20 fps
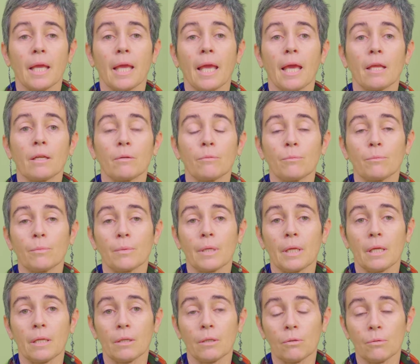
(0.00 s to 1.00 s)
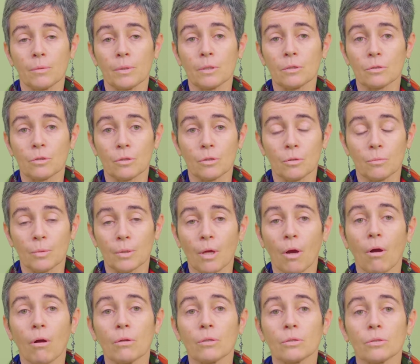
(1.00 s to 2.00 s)
and in doing so you would
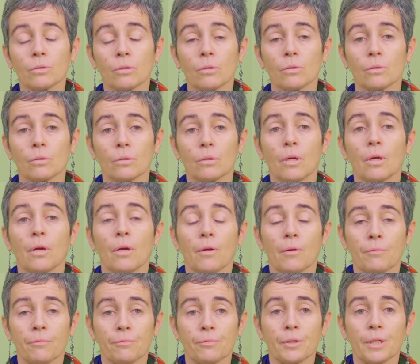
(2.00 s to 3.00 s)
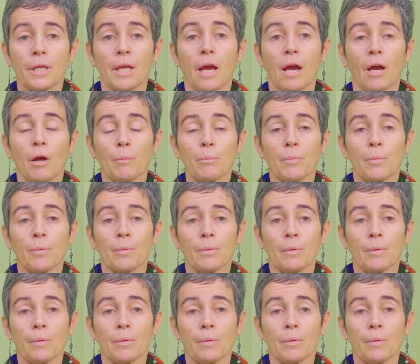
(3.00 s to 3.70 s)
also free up